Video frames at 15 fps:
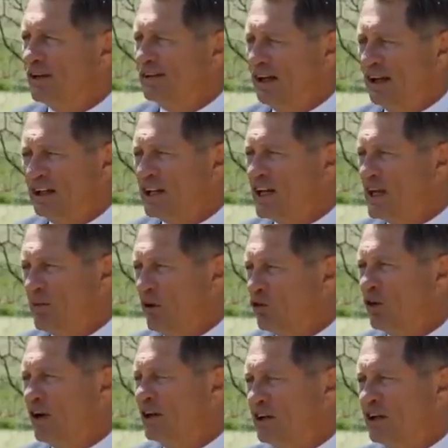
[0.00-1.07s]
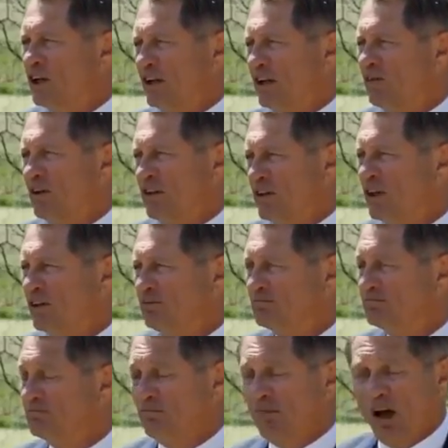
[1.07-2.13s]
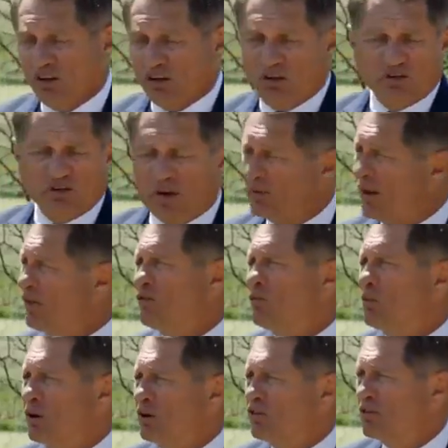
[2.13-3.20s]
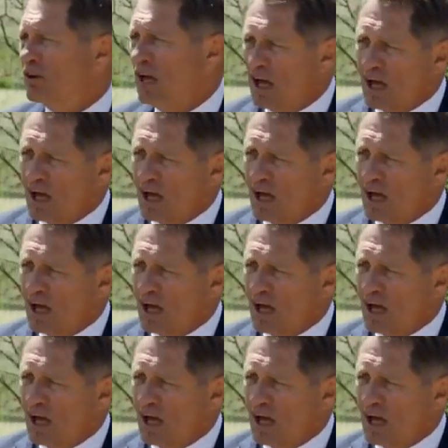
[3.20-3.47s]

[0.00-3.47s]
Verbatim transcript: Not chemo trying to kill everything, although sometimes it works.